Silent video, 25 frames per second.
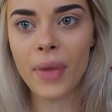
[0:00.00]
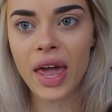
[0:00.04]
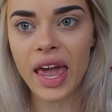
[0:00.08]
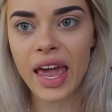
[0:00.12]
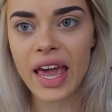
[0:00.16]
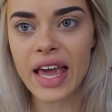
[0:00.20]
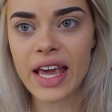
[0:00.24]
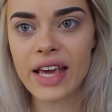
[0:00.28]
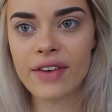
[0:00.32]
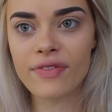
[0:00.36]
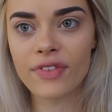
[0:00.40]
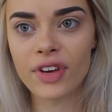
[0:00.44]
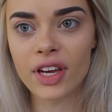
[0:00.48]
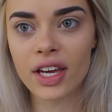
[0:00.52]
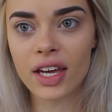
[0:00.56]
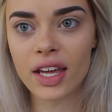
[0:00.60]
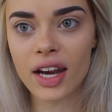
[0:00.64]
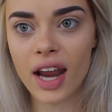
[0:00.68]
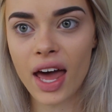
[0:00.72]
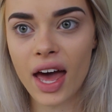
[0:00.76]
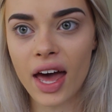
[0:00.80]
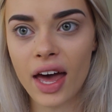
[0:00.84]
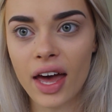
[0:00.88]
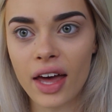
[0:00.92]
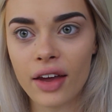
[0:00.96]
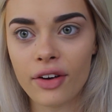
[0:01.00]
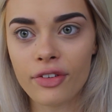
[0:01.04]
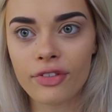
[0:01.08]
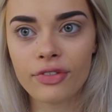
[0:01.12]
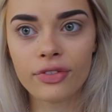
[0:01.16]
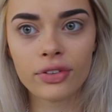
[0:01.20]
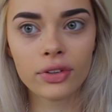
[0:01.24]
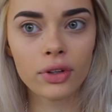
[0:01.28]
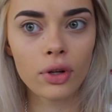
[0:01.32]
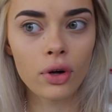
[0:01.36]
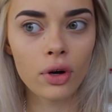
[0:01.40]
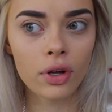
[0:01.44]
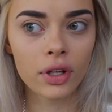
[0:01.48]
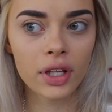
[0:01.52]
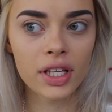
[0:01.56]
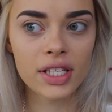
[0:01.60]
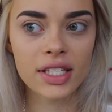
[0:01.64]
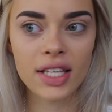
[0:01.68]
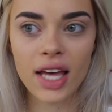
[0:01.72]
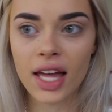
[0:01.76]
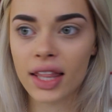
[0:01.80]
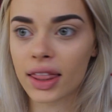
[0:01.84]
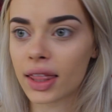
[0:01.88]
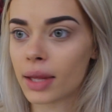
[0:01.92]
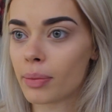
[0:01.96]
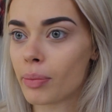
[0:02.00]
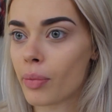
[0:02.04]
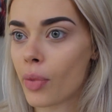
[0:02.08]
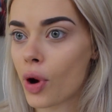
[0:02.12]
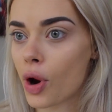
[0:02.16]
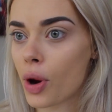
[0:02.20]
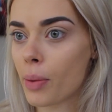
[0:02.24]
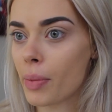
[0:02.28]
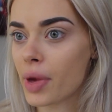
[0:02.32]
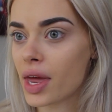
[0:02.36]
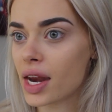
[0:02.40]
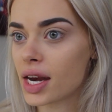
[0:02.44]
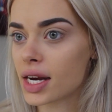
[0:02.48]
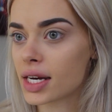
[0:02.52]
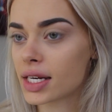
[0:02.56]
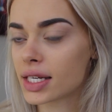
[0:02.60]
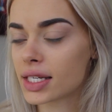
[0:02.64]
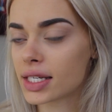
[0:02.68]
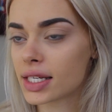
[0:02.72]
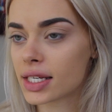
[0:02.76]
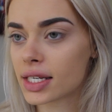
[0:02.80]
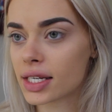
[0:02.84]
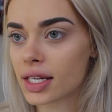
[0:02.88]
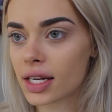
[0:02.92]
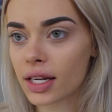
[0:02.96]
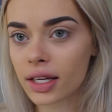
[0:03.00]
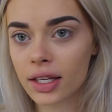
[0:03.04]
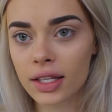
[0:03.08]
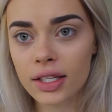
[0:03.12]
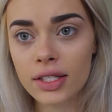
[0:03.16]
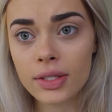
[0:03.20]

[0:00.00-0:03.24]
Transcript: even and flawless at the moment,